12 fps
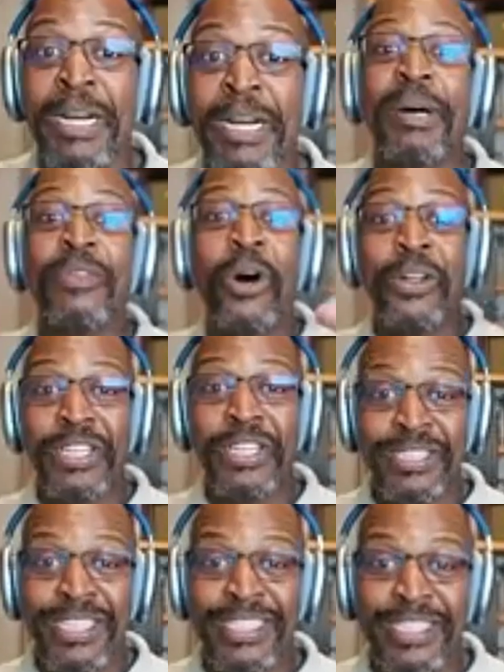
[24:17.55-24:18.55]
And above all
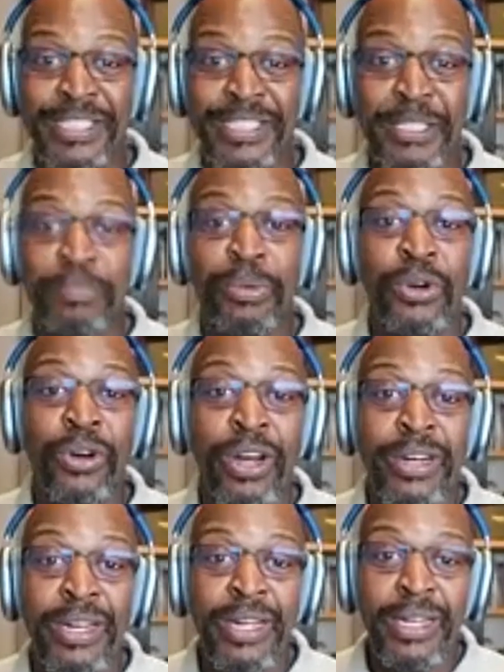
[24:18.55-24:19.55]
these things, he says, put
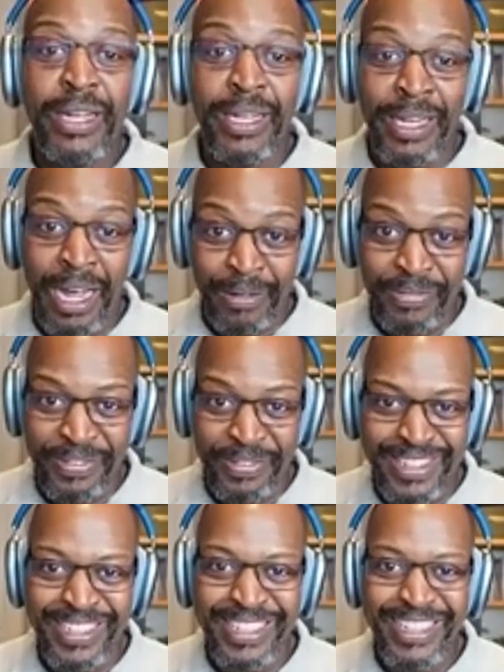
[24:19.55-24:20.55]
on love,